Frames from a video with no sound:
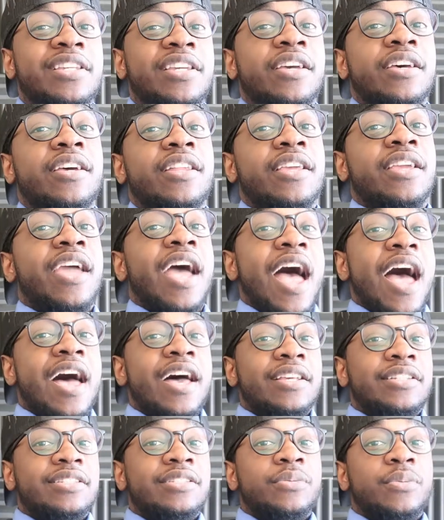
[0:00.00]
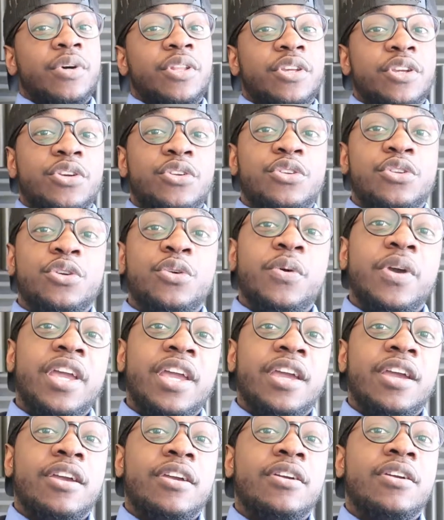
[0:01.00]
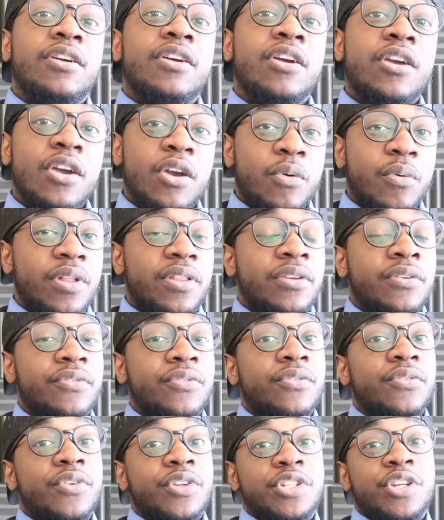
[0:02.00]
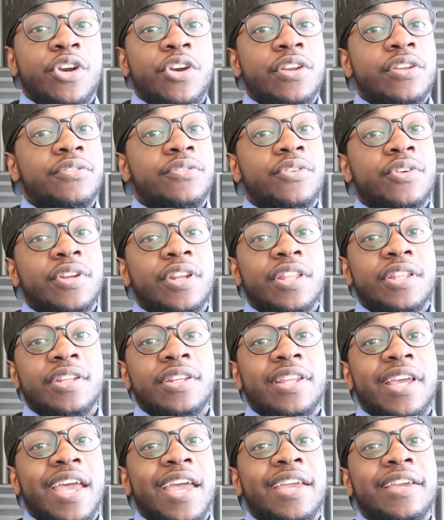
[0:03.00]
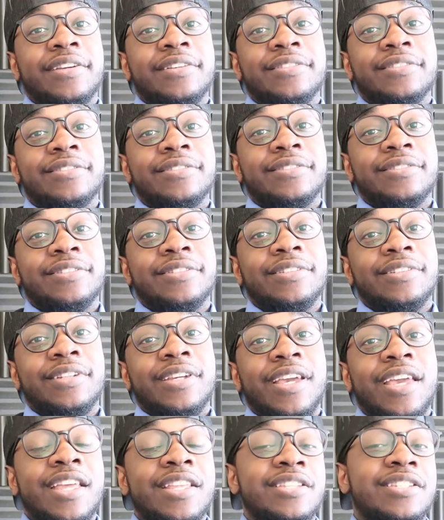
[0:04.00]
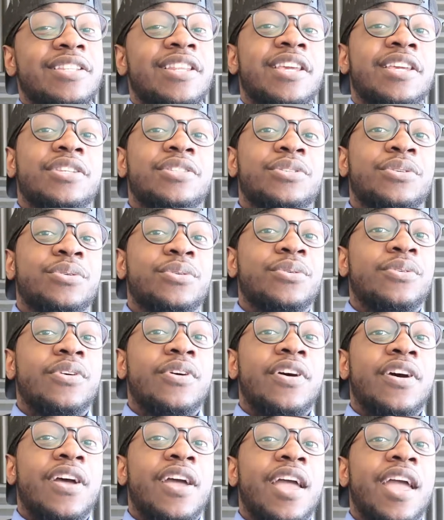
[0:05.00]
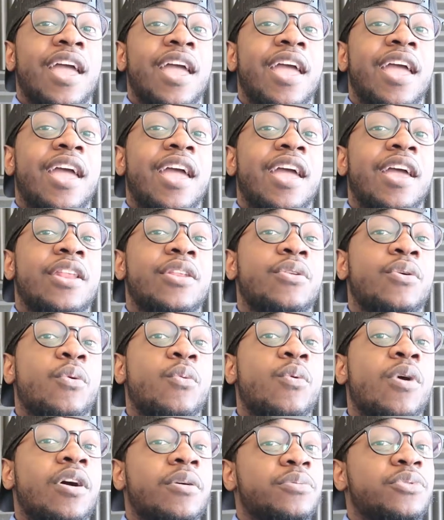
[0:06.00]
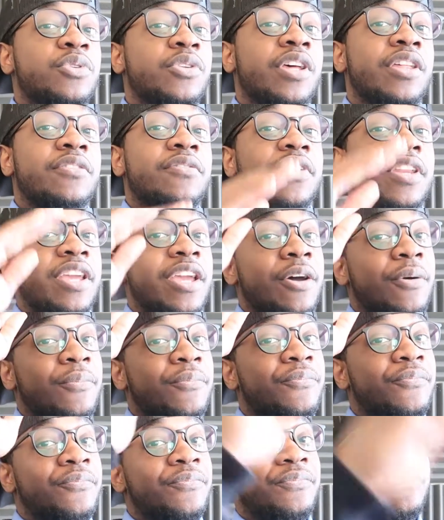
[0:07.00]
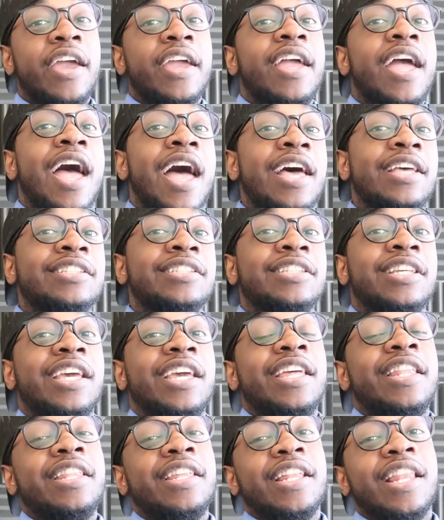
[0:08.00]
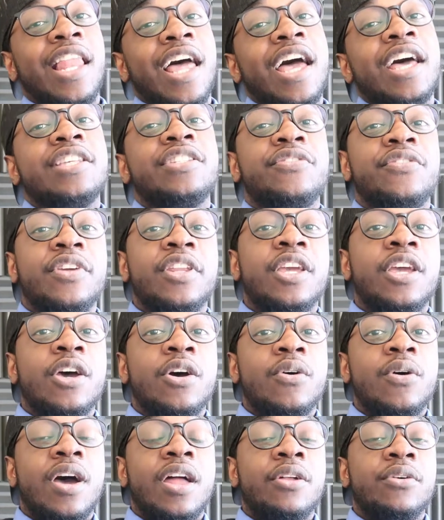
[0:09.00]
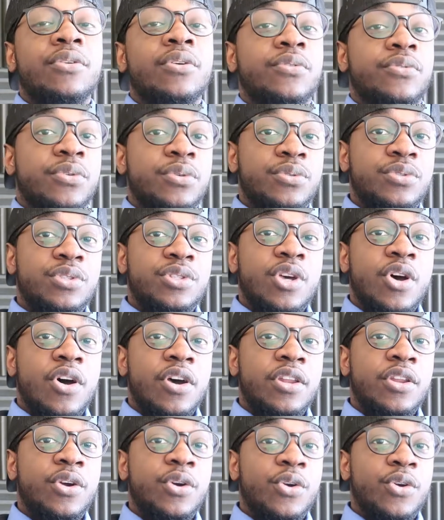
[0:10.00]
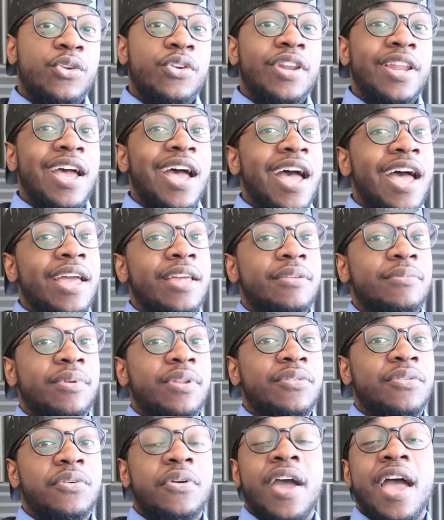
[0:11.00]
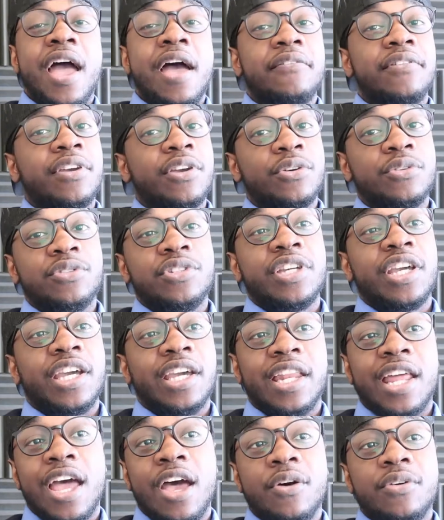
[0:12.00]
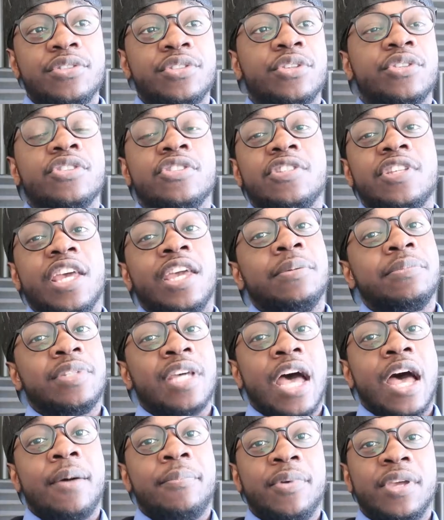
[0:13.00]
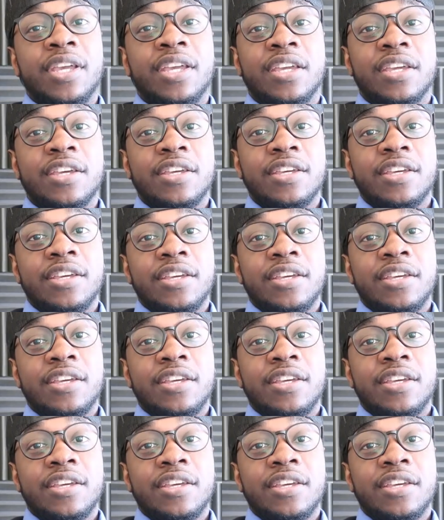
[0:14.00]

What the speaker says: good, guys? Whether you're new here or whether you're returning for another day, it's Diesel, and welcome to another video. Alright guys, in the last video, I don't know if you saw it or not, but if you haven't, go check it out. It's on the same topic.